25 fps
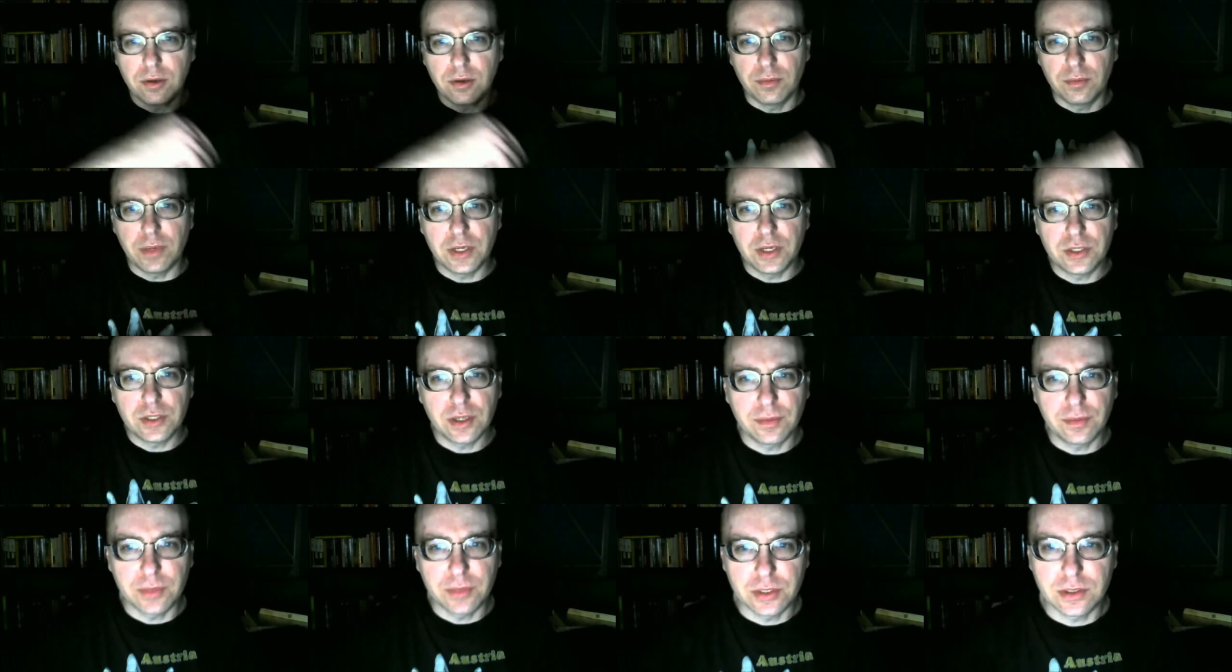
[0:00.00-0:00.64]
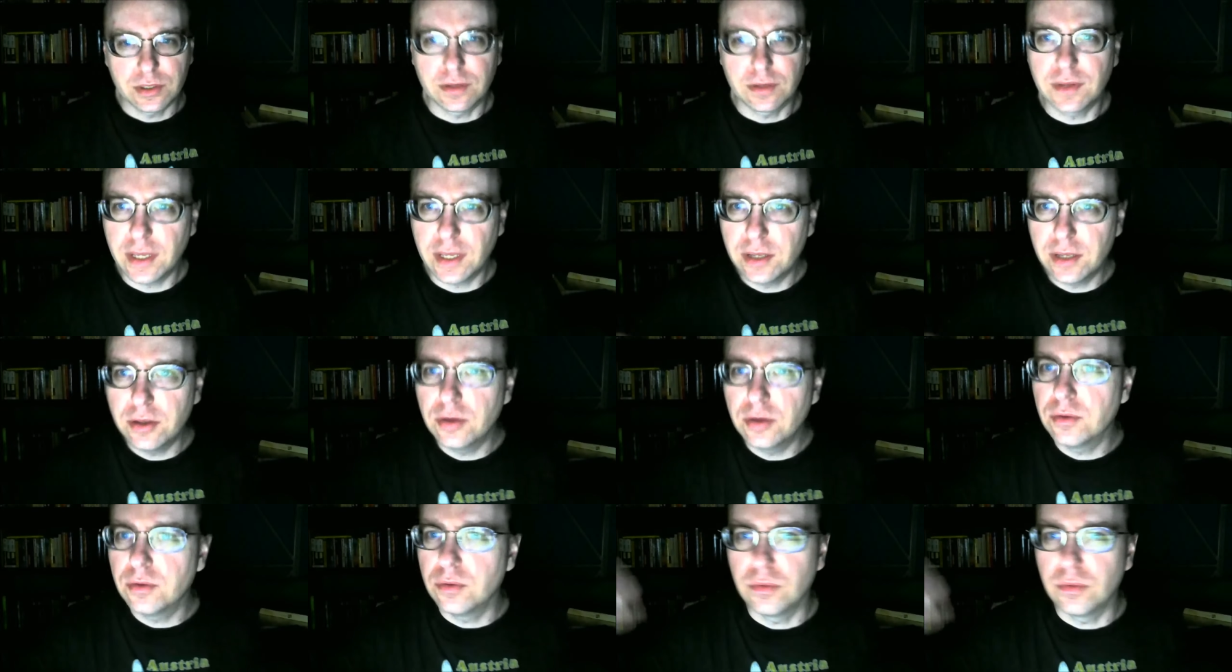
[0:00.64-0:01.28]
Mae Jemison. Thank
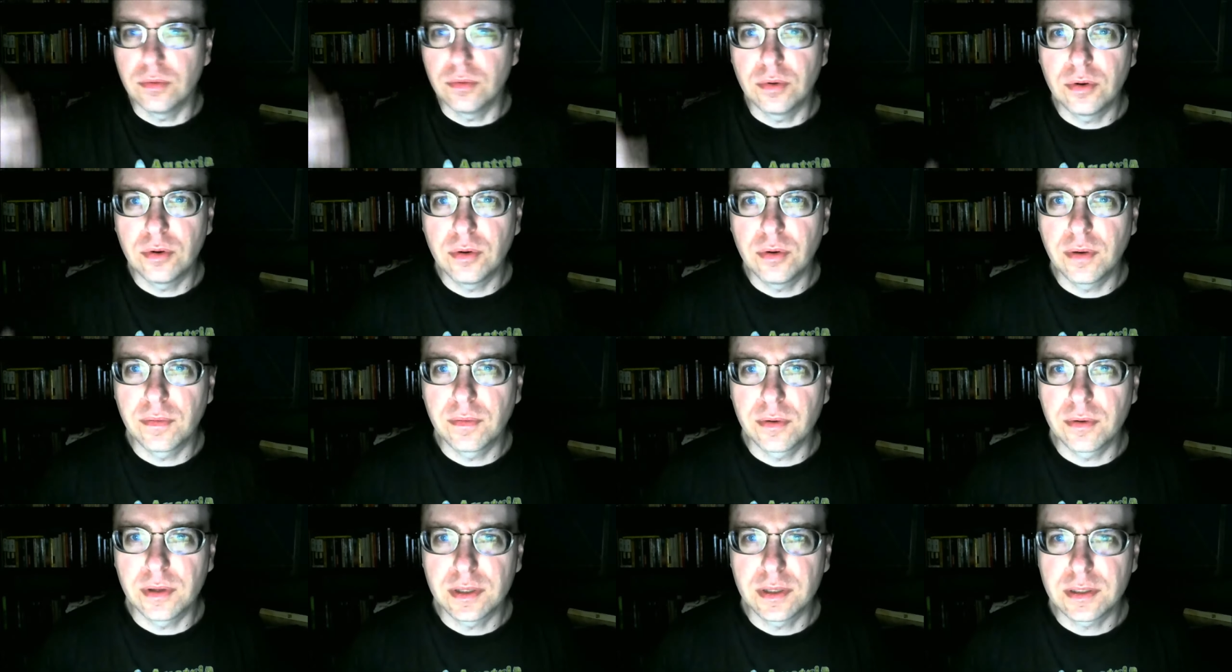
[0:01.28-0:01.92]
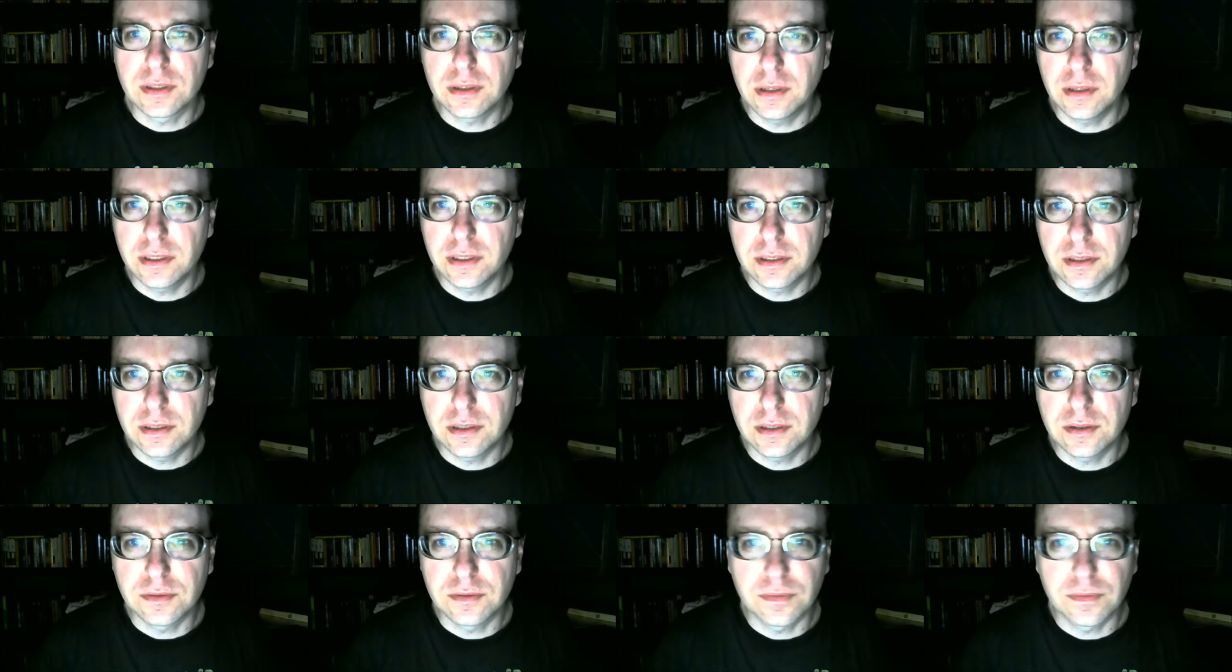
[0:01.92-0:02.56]
you, whoever this list
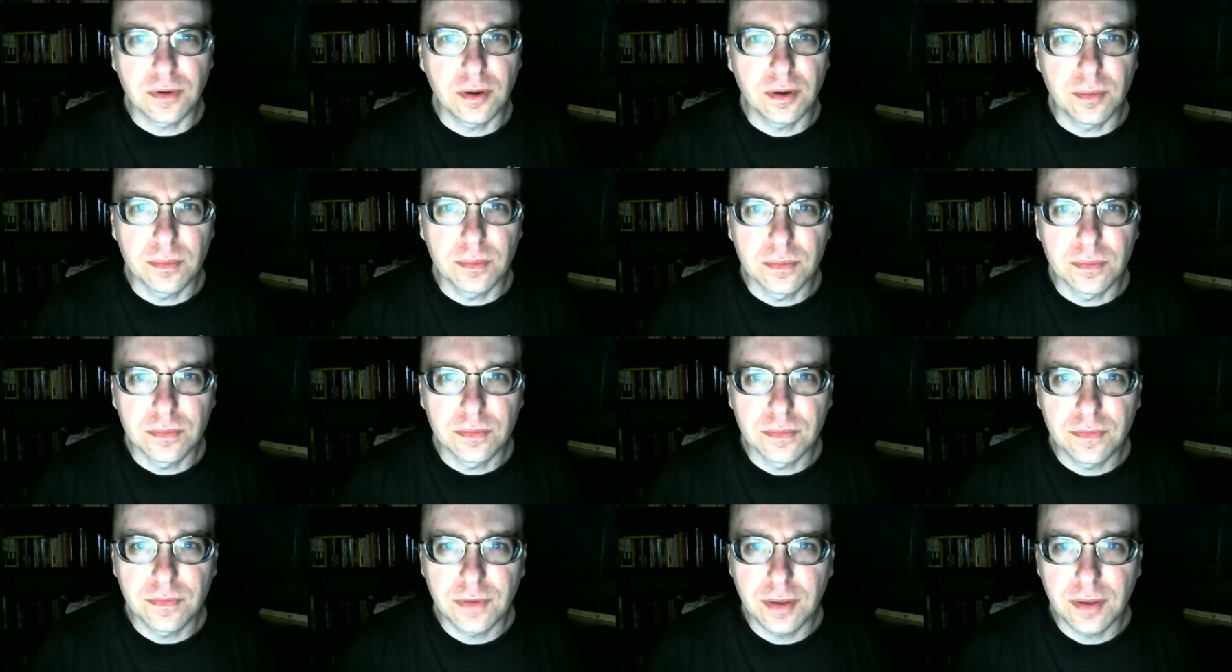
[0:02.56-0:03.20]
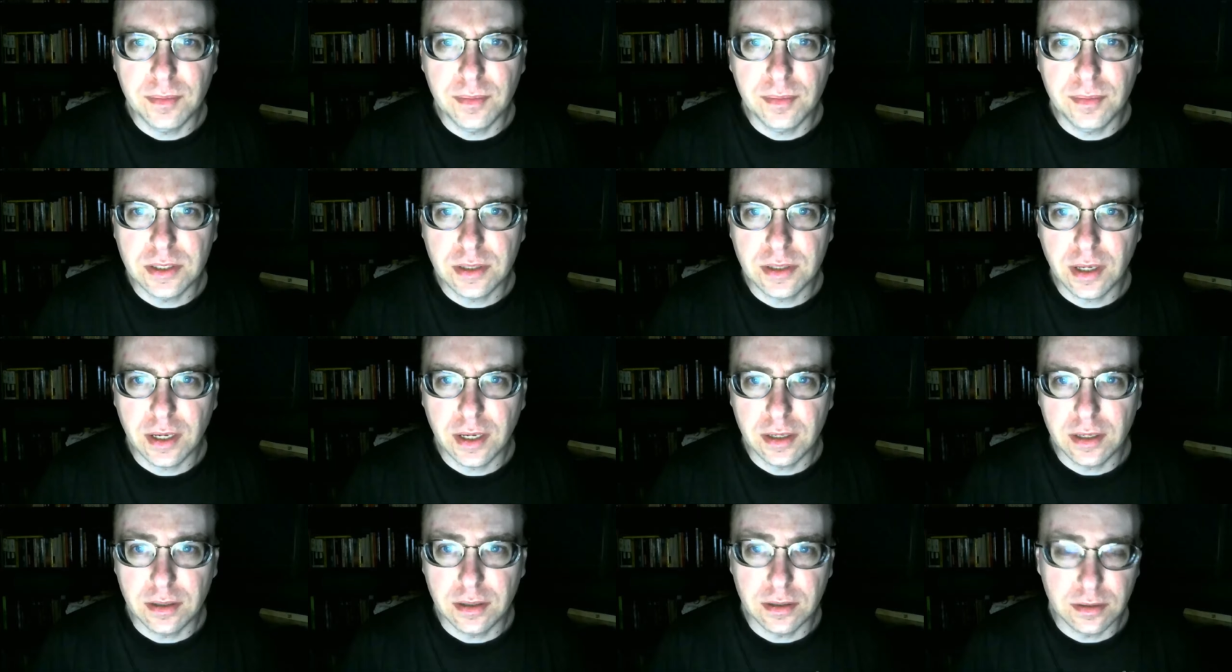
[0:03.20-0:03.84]
is from, famous
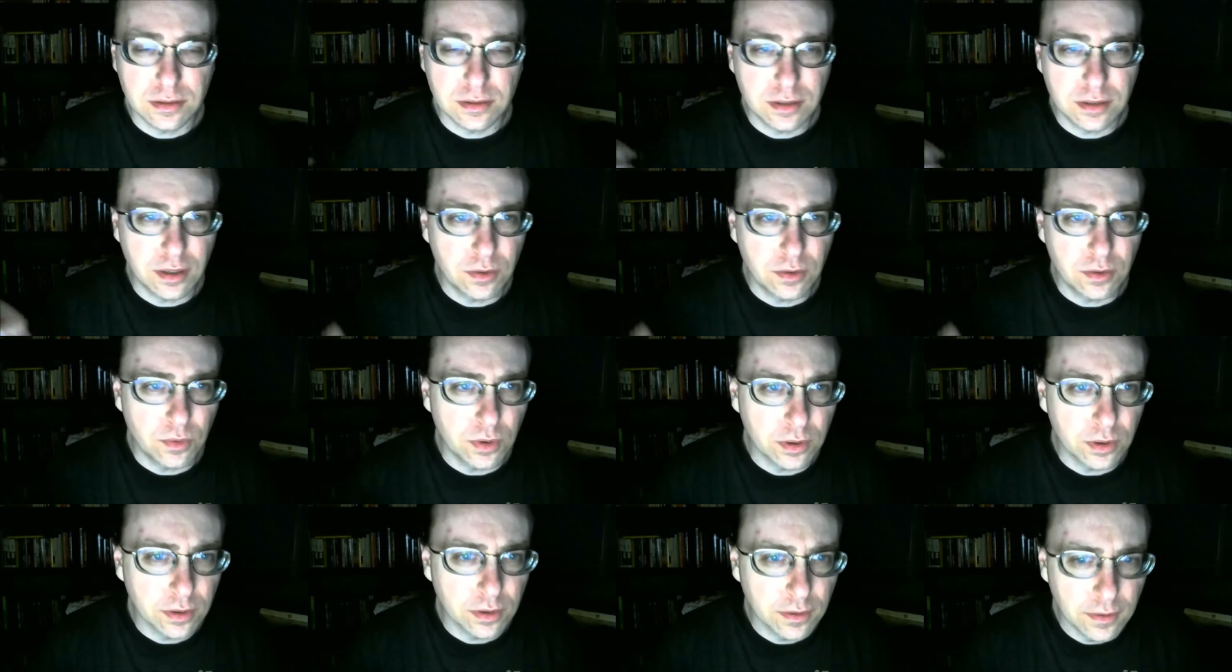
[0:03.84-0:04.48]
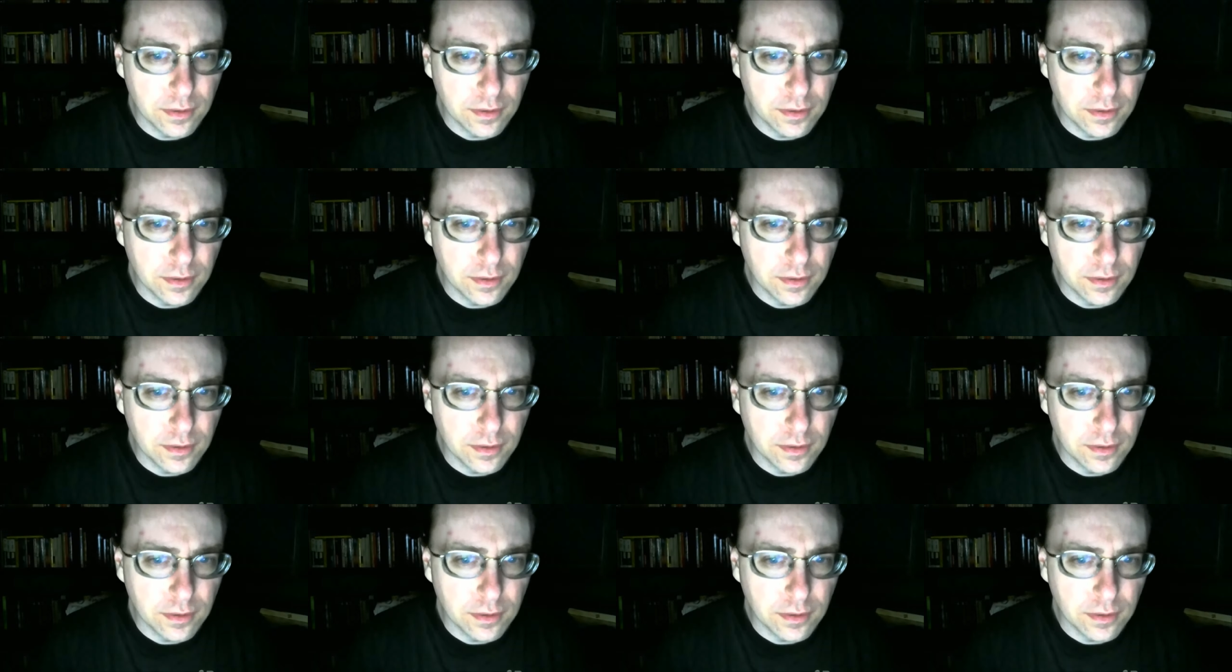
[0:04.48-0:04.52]
scientist dot org.